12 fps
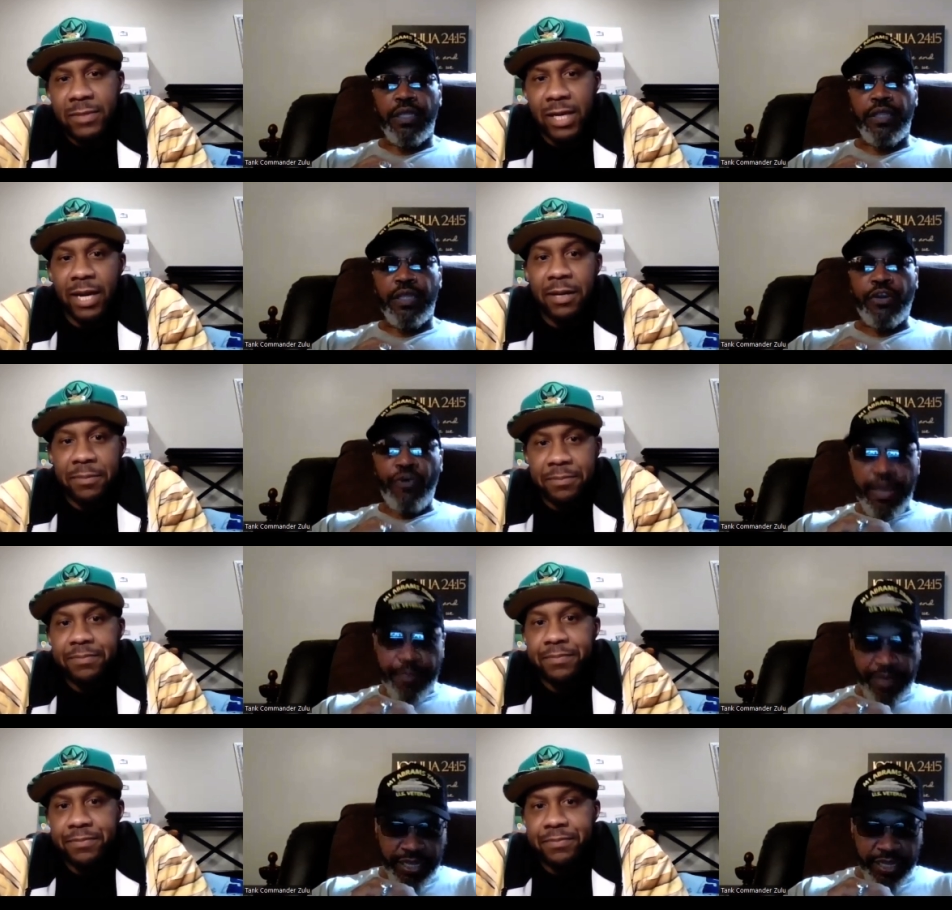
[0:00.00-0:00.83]
Speaker 1: Yeah.
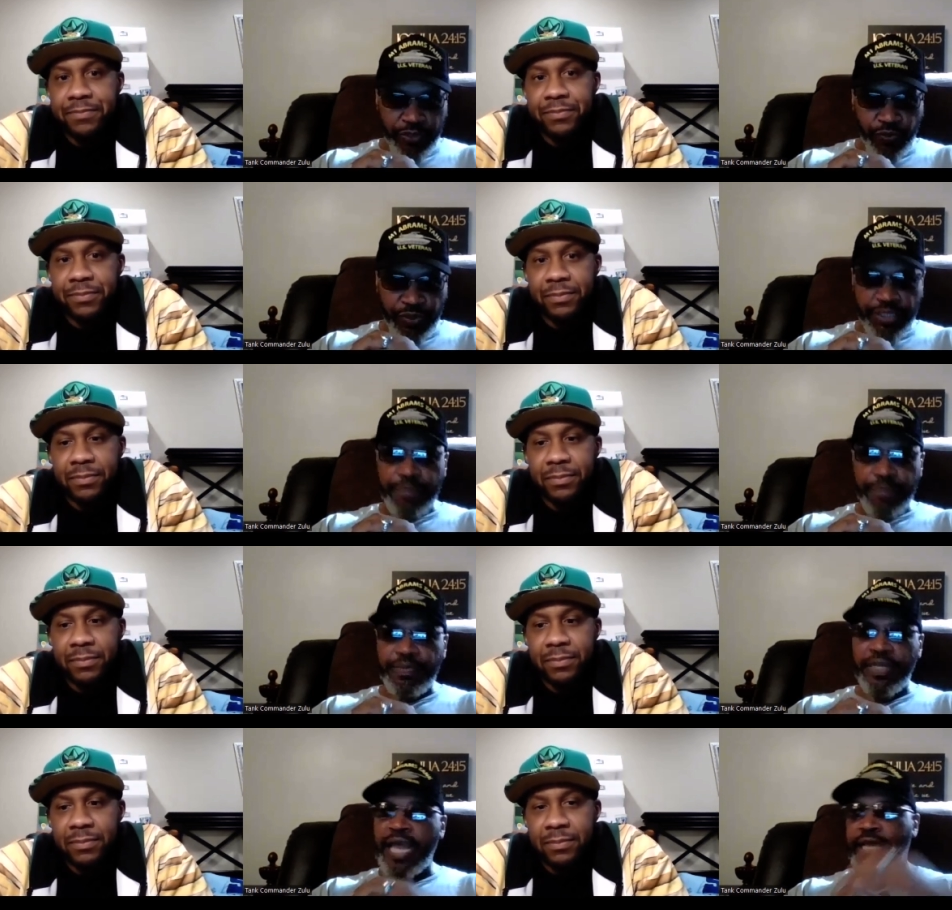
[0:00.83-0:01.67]
Because when
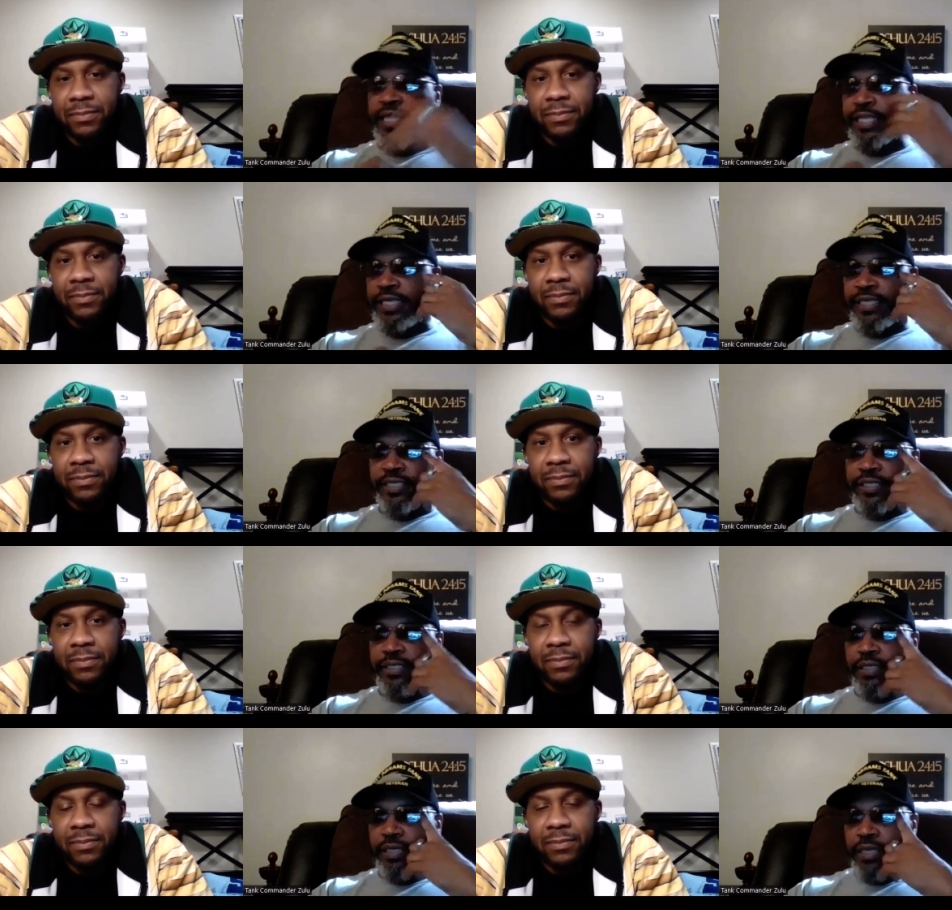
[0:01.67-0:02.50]
something like
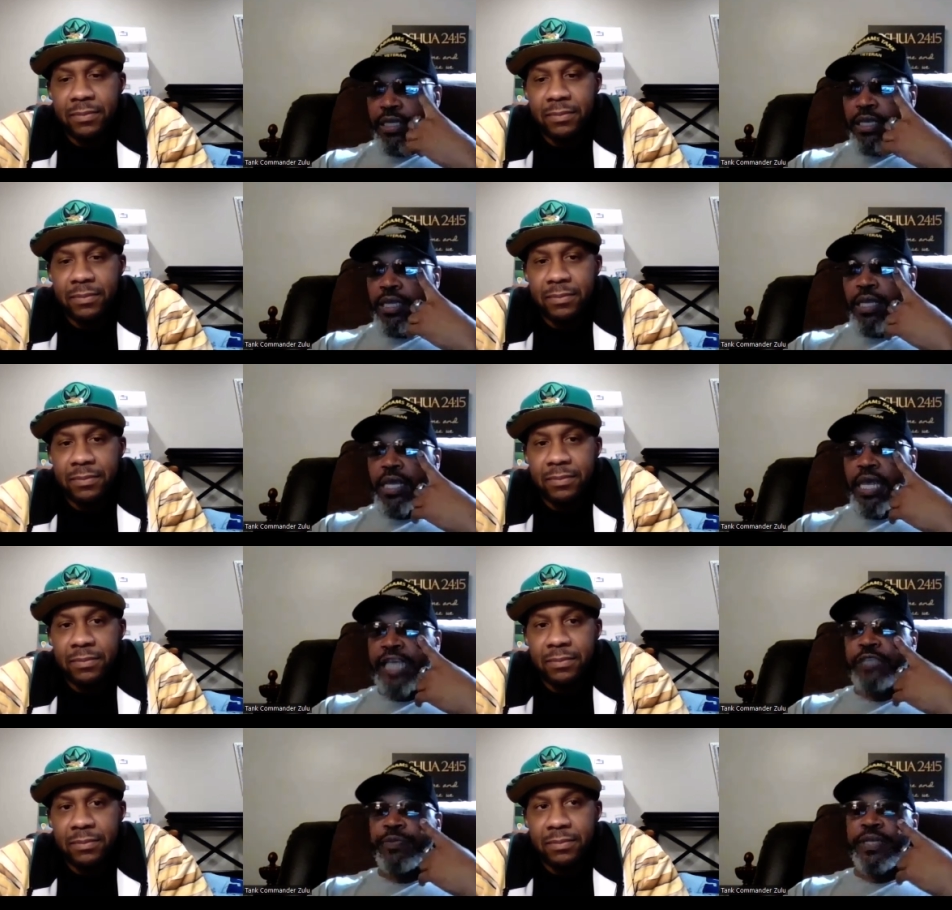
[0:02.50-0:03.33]
this
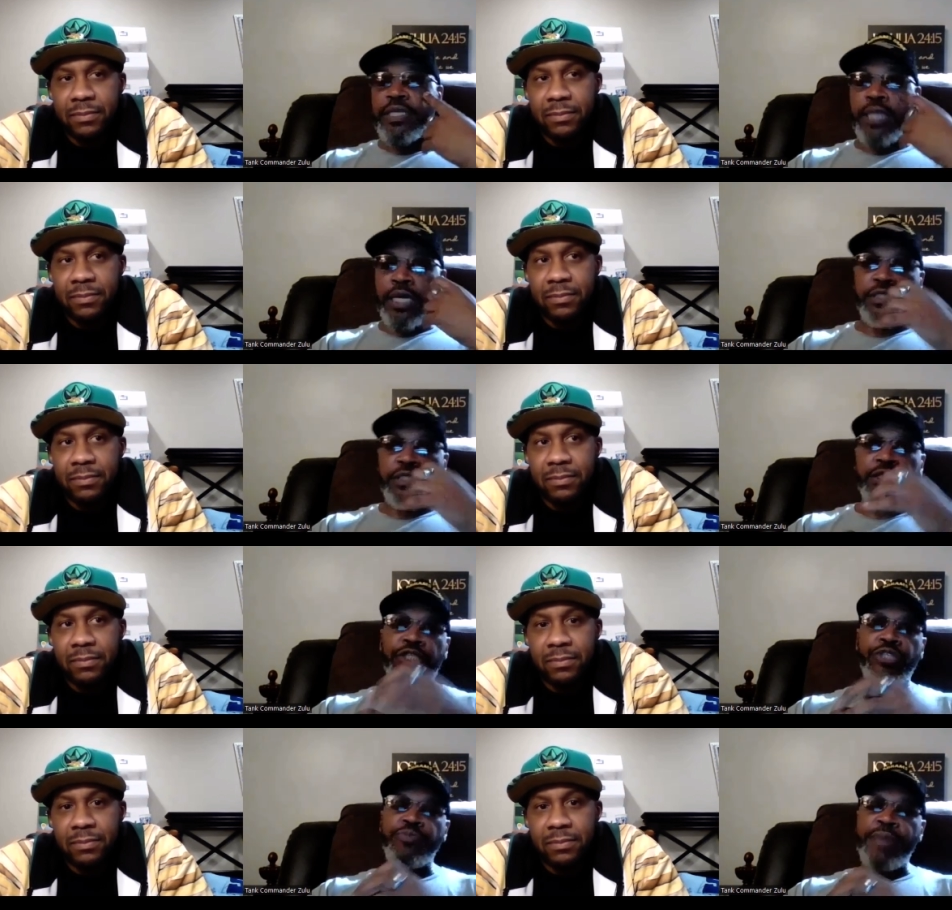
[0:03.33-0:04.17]
has been done
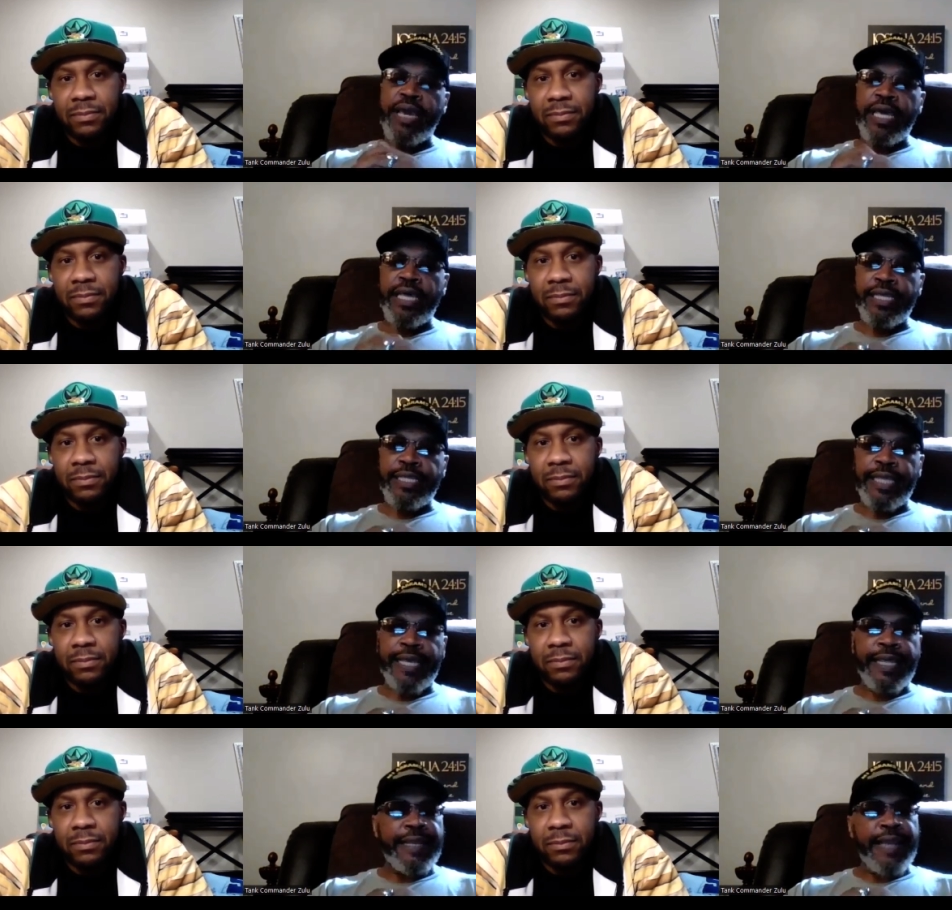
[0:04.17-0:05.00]
to you, man,
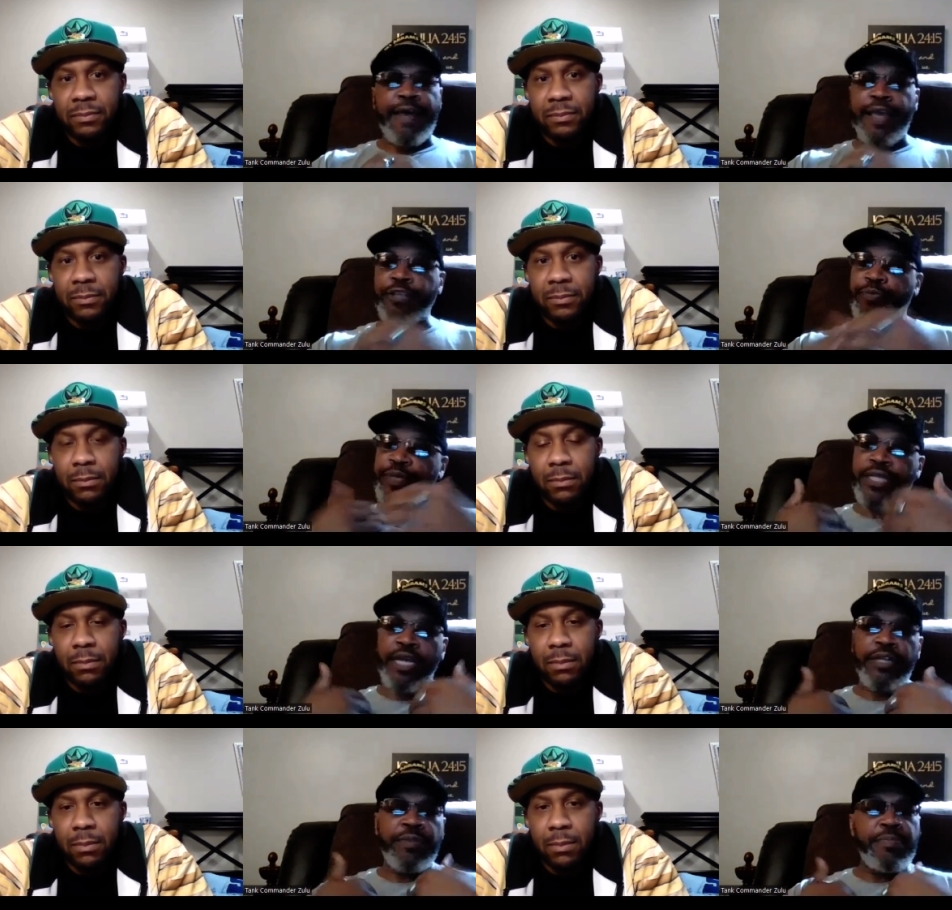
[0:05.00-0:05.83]
and I, it's
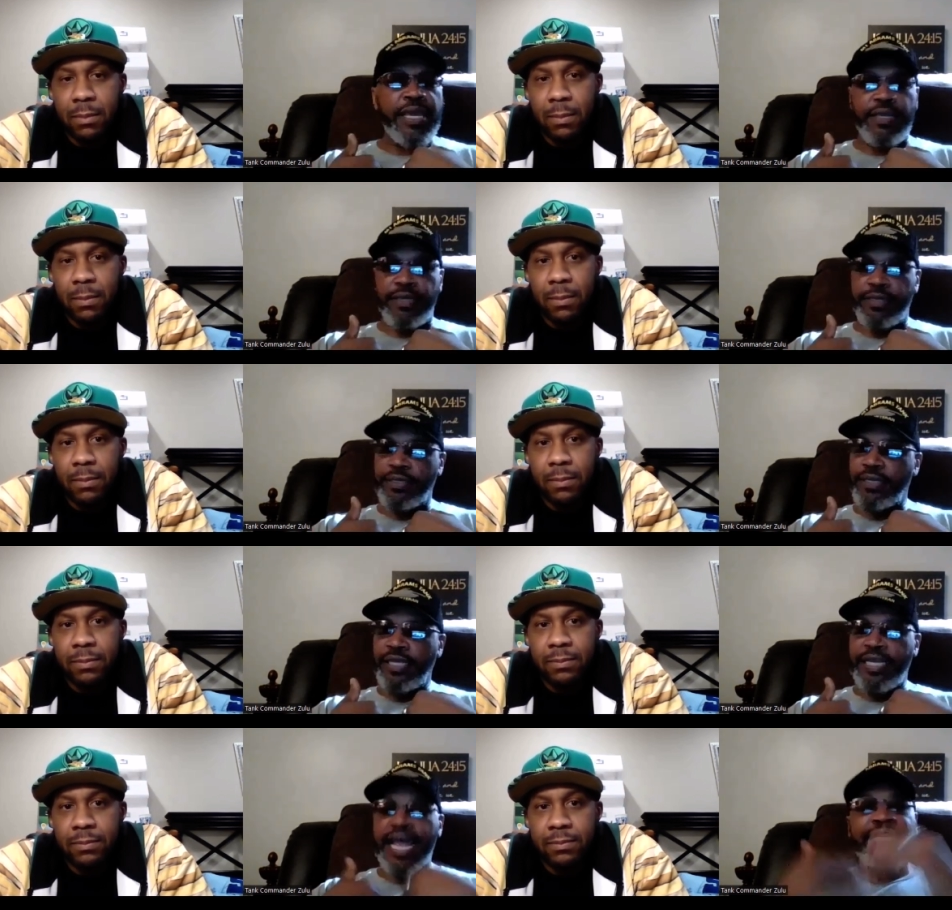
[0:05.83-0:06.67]
been done to me,
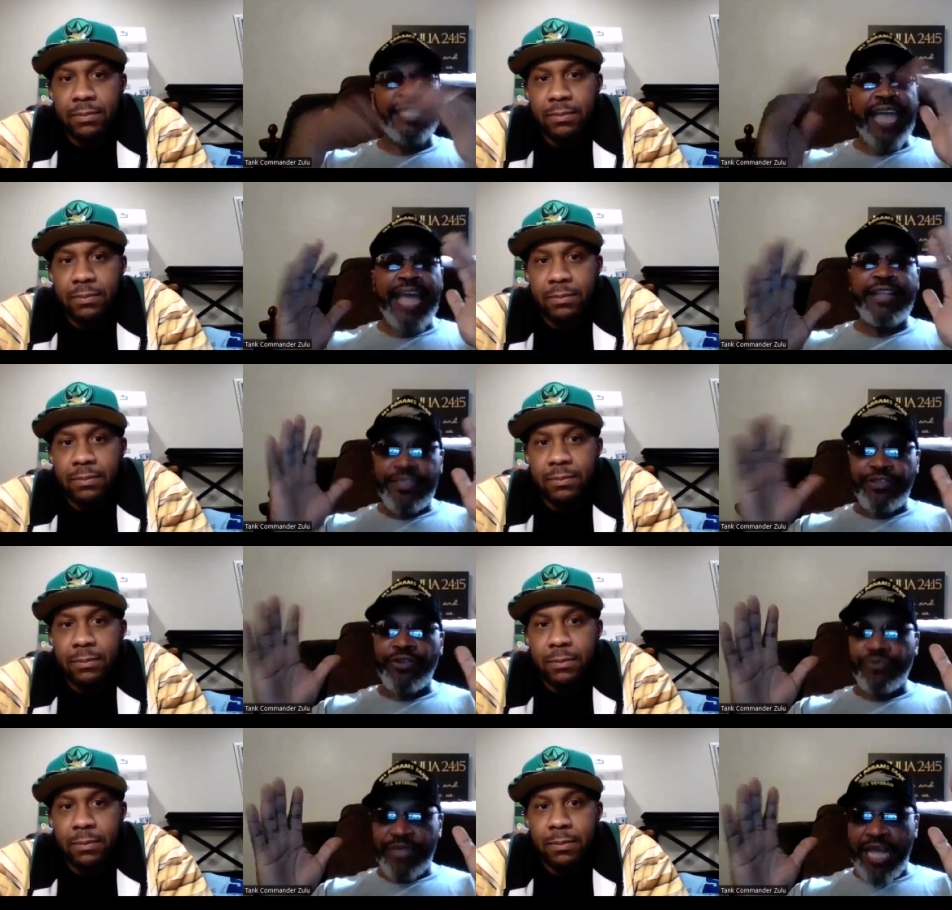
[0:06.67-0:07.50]
not to that,
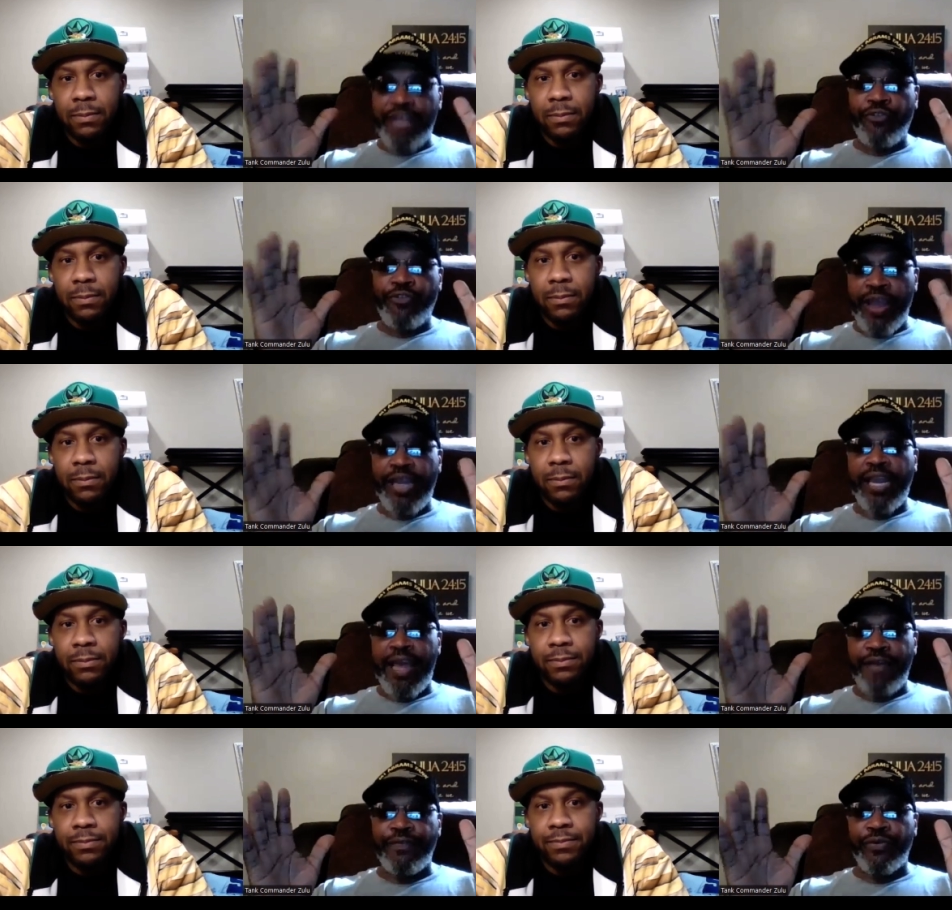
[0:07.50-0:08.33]
you know, that
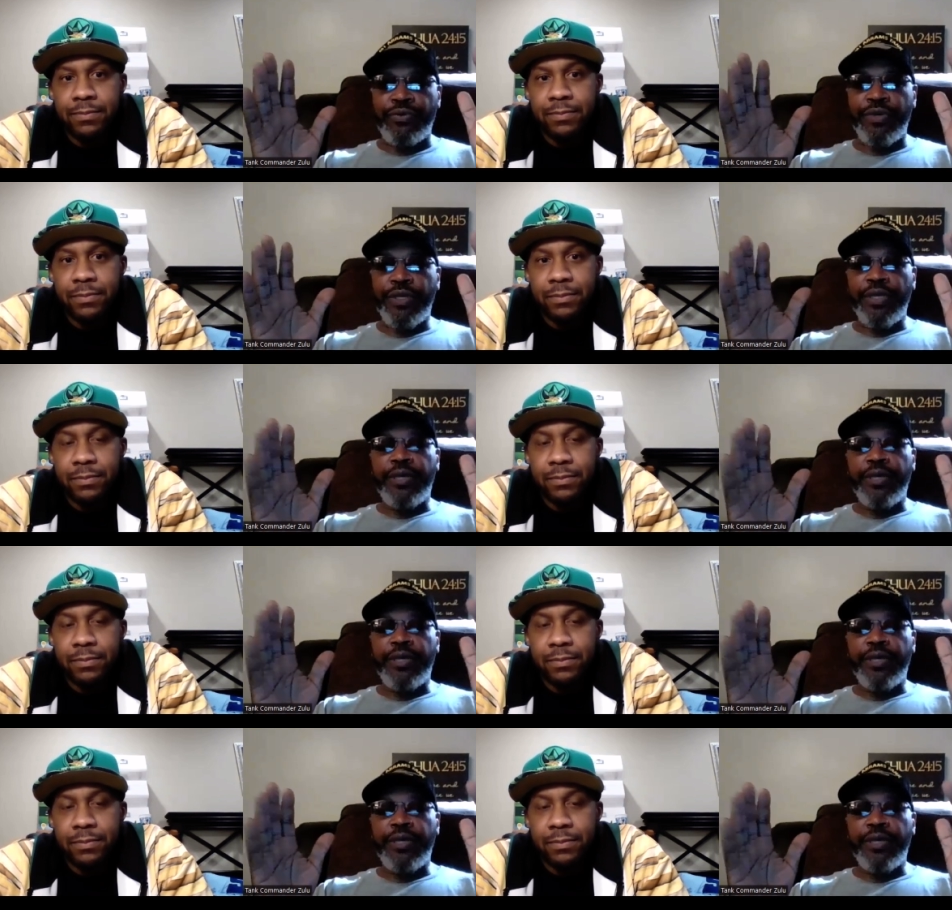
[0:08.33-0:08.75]
great level,